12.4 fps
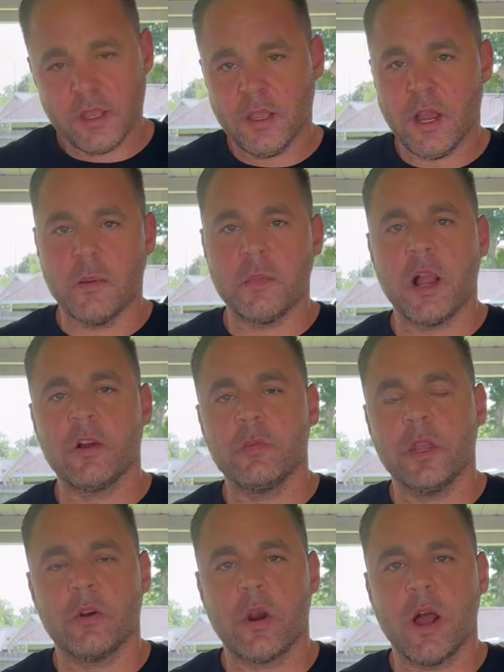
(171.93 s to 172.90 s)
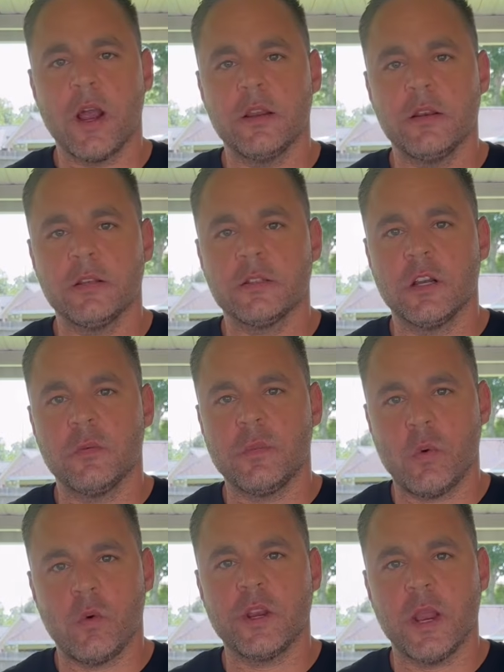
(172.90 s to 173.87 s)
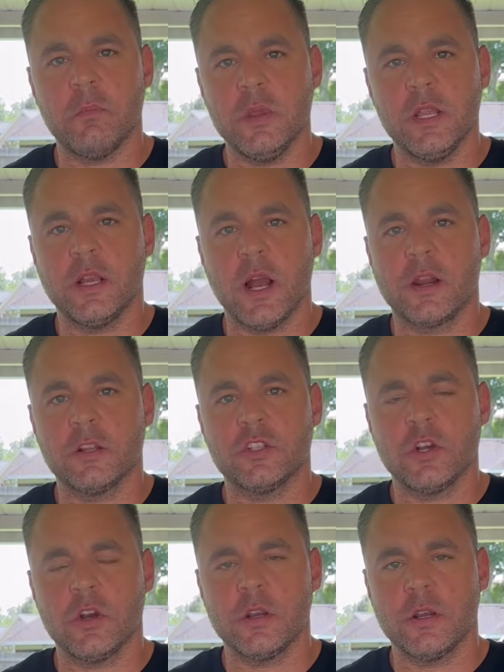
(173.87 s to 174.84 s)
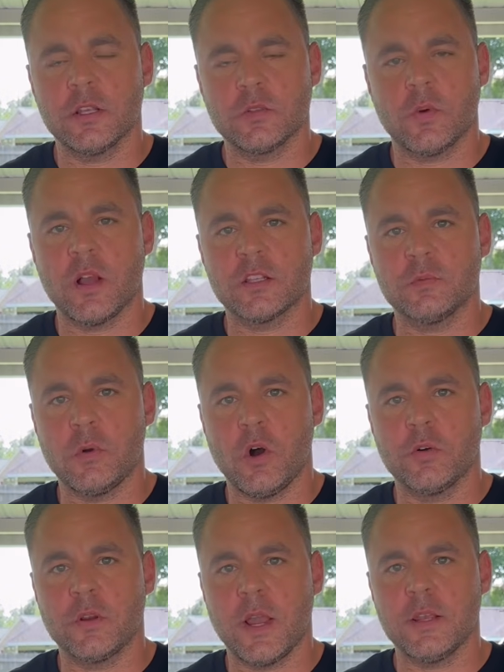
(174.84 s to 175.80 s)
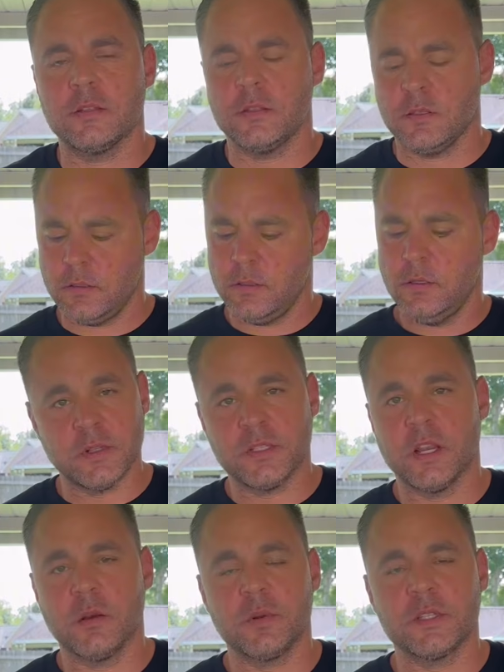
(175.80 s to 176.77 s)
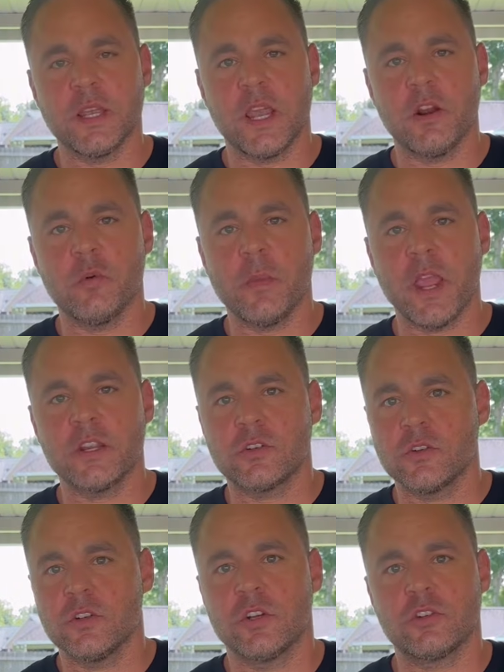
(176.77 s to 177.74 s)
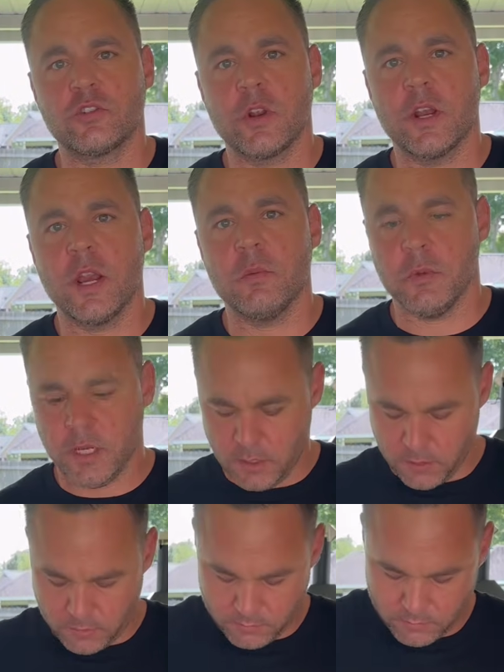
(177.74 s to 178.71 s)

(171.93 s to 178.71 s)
I'm not going to be grinding this up. I want that meat kind of chunky. That's why I small diced it. I'll take a potato masher and just shred that meat up.